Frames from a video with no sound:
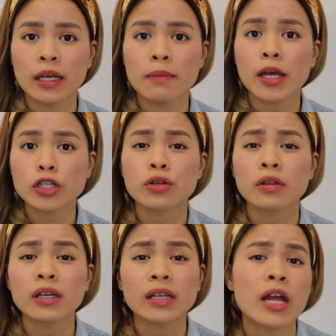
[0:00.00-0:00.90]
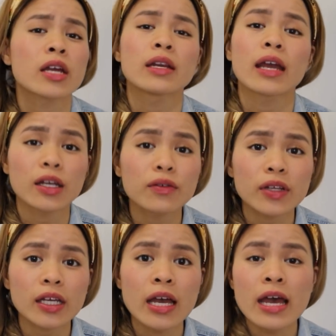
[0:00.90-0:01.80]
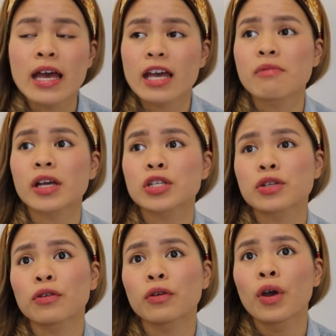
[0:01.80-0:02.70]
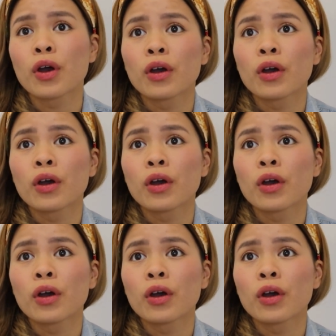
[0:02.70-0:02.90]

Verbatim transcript: It makes you think neg negatively, it makes you